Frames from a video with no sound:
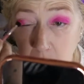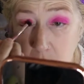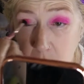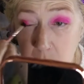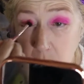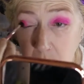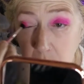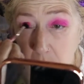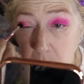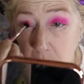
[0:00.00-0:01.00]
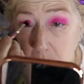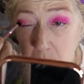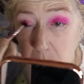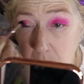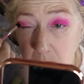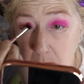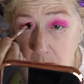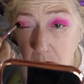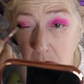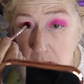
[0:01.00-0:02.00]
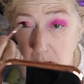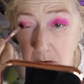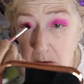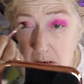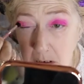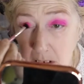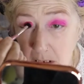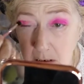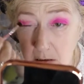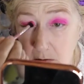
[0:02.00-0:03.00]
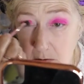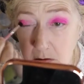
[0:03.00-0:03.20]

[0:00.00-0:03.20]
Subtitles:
Sorry about the mirror, guys.